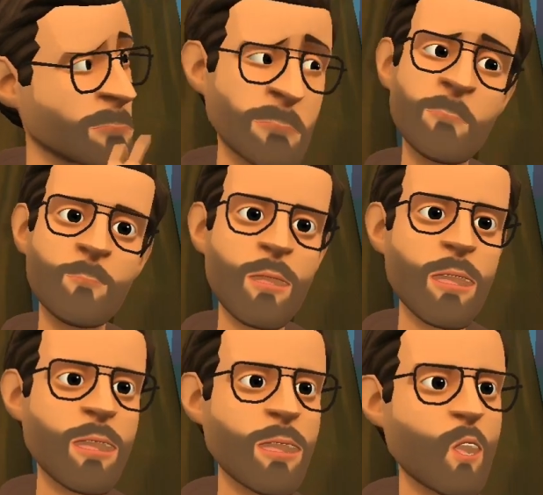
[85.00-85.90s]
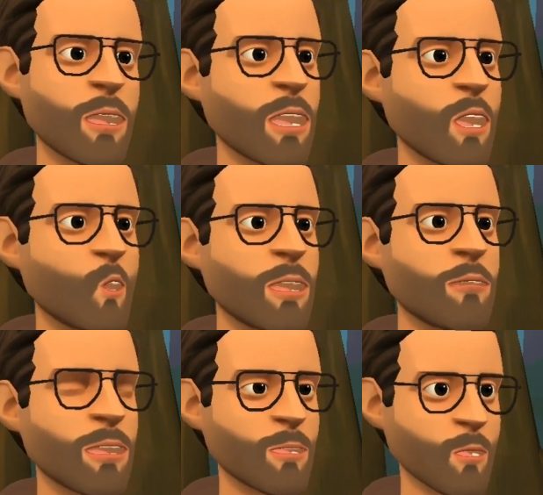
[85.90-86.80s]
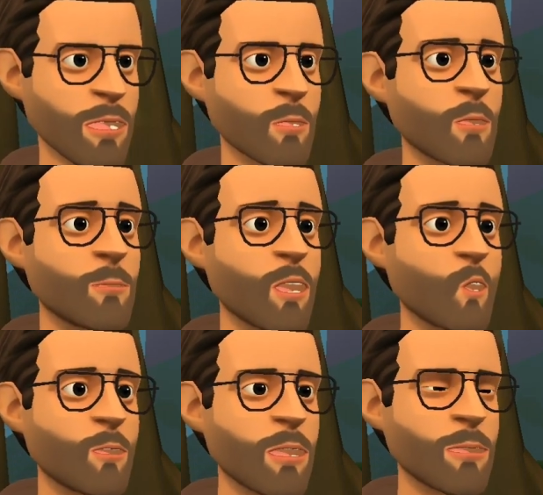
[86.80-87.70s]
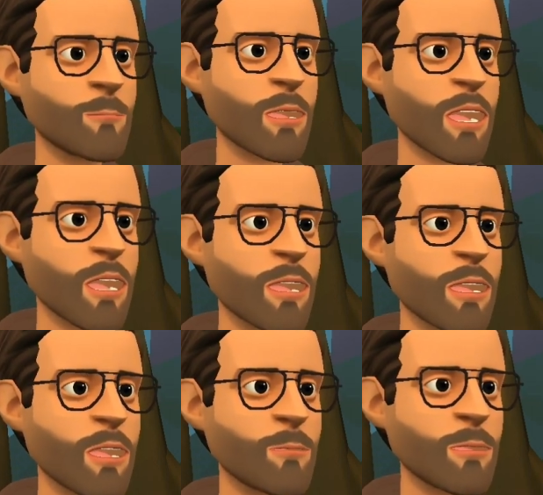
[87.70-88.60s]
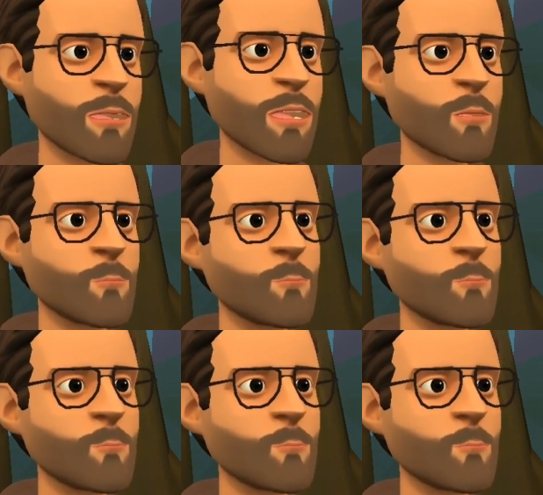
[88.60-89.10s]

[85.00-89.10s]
I'm thinking we target Theo tonight because he is a big threat than Mason.